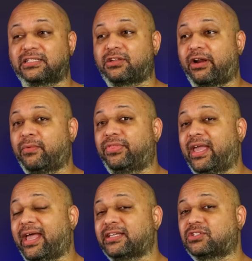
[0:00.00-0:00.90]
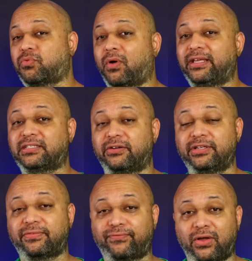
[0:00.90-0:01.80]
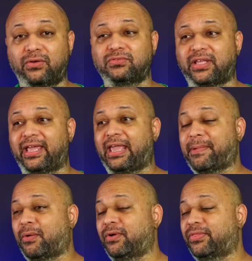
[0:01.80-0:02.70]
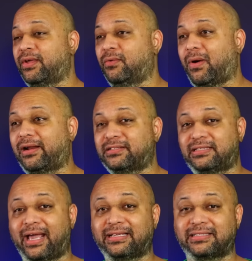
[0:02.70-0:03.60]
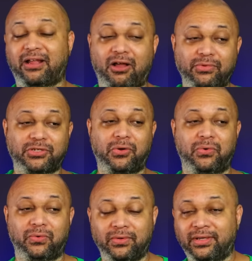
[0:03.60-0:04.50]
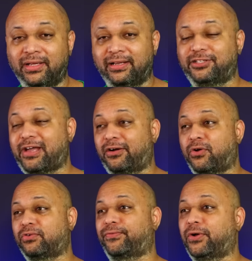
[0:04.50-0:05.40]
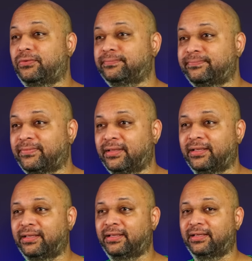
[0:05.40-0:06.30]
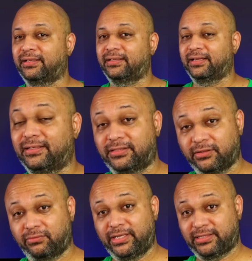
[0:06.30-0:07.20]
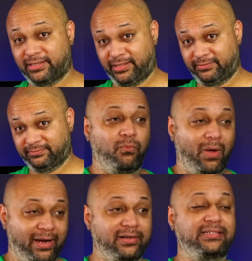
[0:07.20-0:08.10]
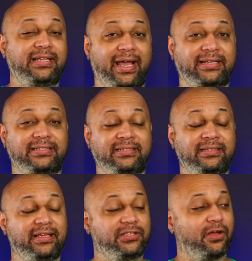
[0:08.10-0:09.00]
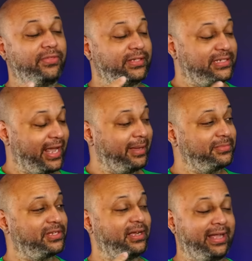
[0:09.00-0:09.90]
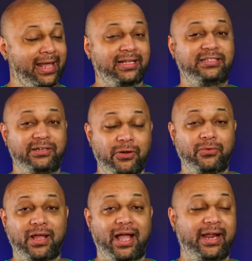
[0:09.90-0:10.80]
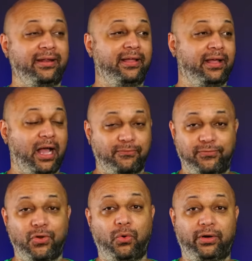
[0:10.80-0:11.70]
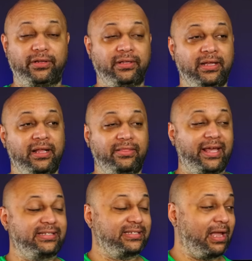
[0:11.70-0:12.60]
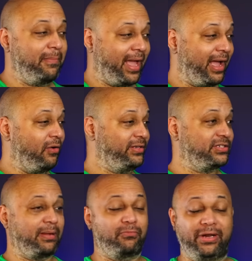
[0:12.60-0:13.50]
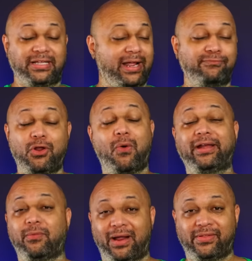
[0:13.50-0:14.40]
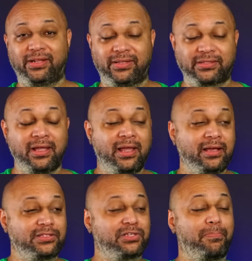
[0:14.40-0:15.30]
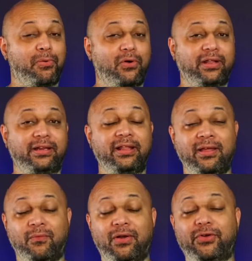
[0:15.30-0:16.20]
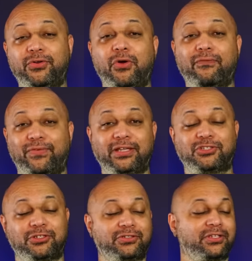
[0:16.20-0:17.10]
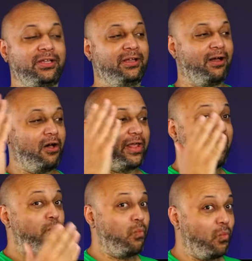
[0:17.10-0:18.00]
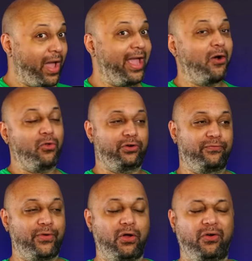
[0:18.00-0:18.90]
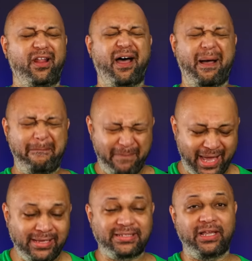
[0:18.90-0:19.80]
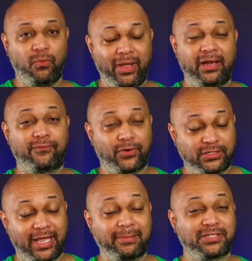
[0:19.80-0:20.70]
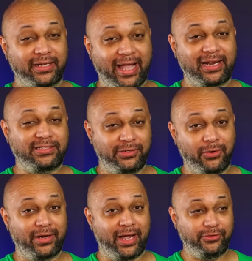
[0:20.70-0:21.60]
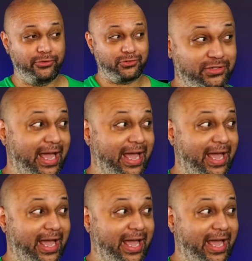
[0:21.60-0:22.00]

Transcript: Starting with the S twenty series of phones, they came out with wireless DeX and all was cool. Unless you had an older phone, until recently. Wireless DeX is on the Samsung Galaxy Note nine. I'm floored. They somehow, in some reason, I have no idea why they did this, supported one of their newer features on a way older phone. Amazing win for Samsung Galaxy Note nine users.